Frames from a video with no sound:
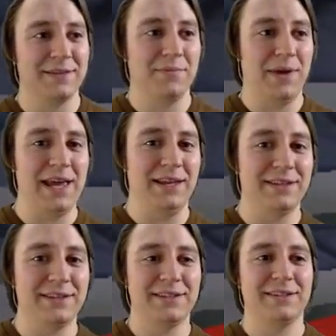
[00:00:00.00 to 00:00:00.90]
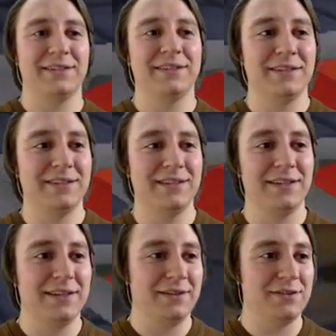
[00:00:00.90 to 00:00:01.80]
Man.
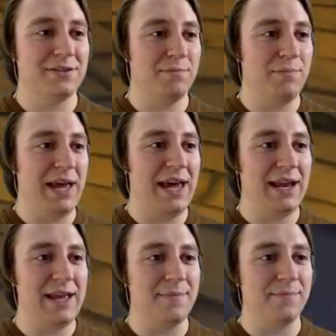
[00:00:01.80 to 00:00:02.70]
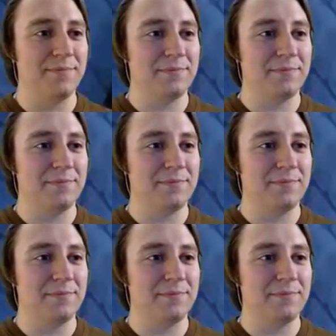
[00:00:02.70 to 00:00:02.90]
That's bad aim.